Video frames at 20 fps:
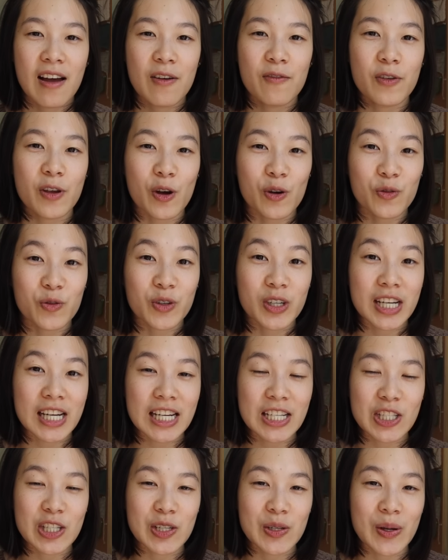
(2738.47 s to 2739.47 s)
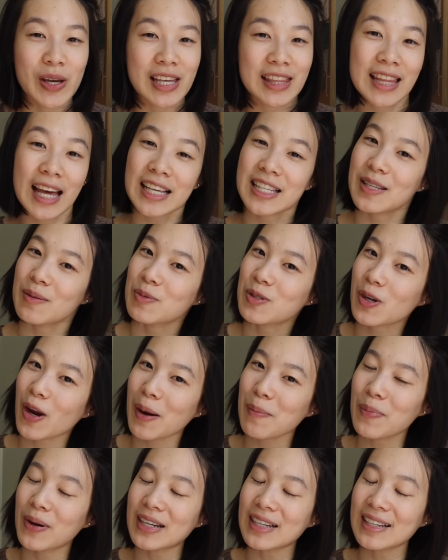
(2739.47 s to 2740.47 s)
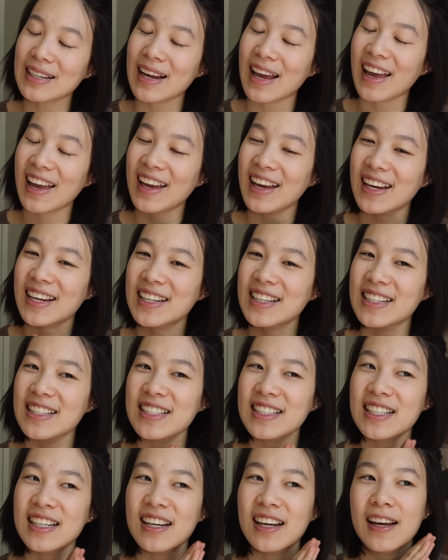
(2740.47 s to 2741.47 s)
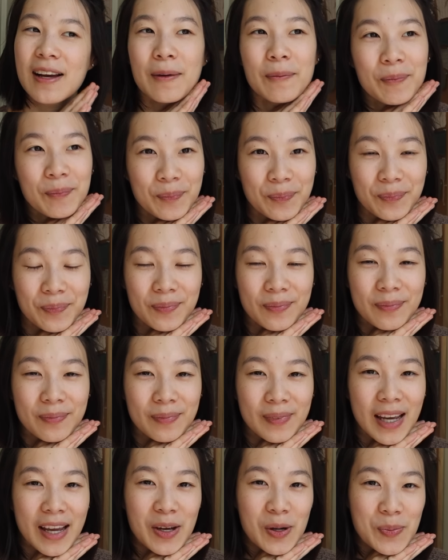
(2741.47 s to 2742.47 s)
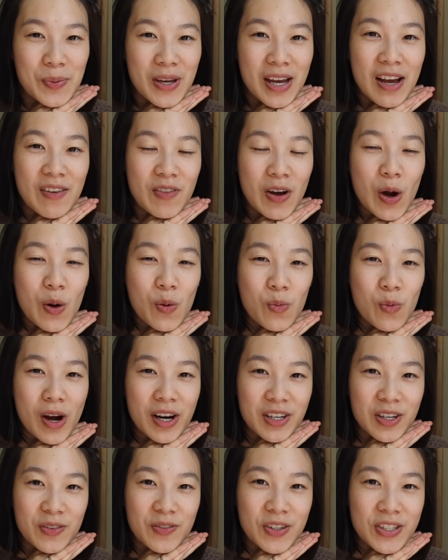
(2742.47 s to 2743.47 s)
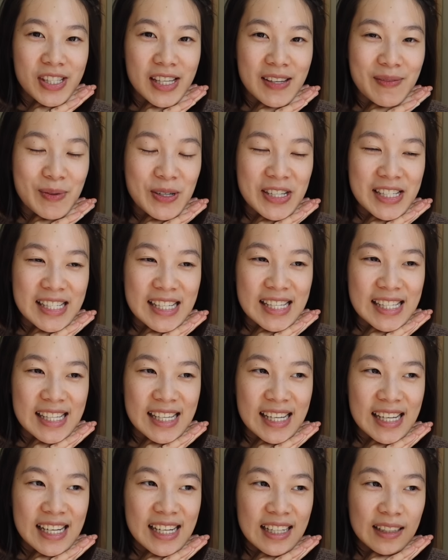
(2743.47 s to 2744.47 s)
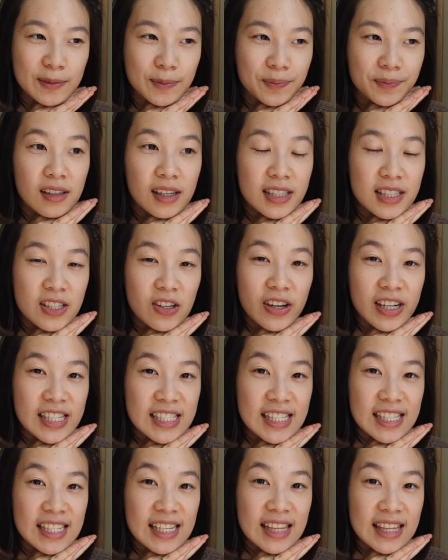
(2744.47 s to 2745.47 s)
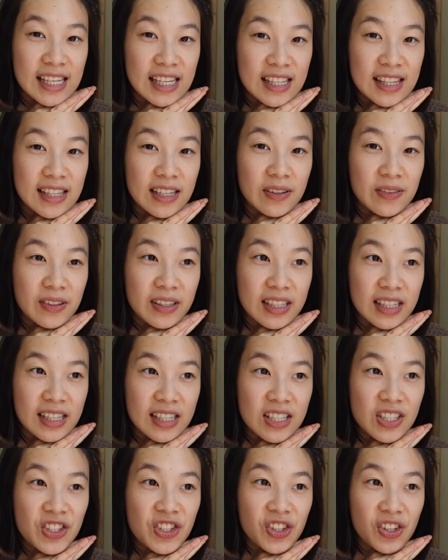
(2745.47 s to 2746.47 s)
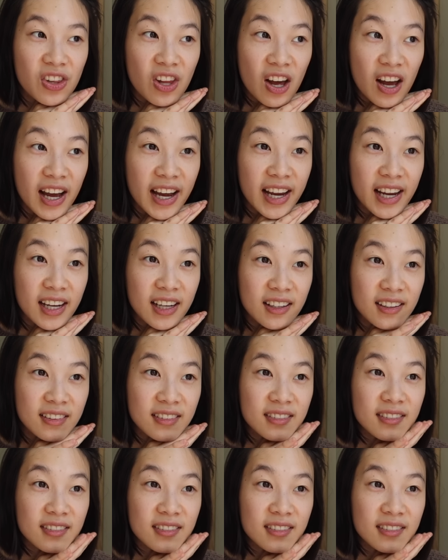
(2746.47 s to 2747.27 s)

feel free to hit that subscribe button. And I hope you have a wonderful summer season. It's crazy to think that we're in July